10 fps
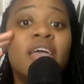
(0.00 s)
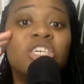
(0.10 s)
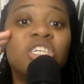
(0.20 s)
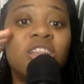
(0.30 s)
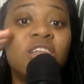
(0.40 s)

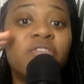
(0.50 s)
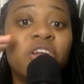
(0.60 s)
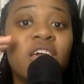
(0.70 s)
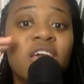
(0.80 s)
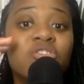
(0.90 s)
She
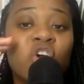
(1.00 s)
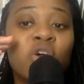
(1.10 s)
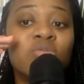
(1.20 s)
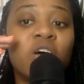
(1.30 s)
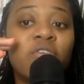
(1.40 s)
delivered in
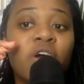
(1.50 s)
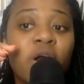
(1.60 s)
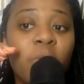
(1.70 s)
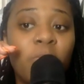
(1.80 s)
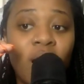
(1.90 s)
terms of
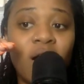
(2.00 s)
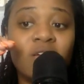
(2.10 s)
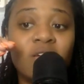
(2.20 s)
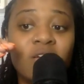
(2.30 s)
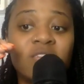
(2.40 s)
her
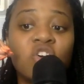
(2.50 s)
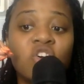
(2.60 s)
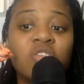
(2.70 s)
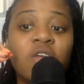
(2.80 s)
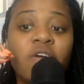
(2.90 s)
bars, in
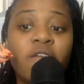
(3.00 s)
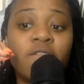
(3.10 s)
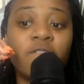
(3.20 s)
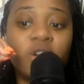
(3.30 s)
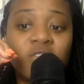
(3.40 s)
terms of her
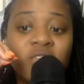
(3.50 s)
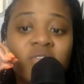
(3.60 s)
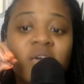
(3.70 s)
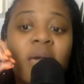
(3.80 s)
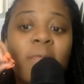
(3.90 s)

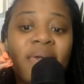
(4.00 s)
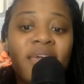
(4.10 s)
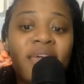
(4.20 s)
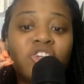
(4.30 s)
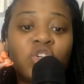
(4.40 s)
verses,
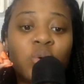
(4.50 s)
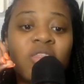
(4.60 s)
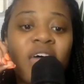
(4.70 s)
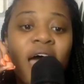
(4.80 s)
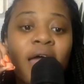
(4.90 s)
making
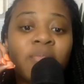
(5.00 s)
sure that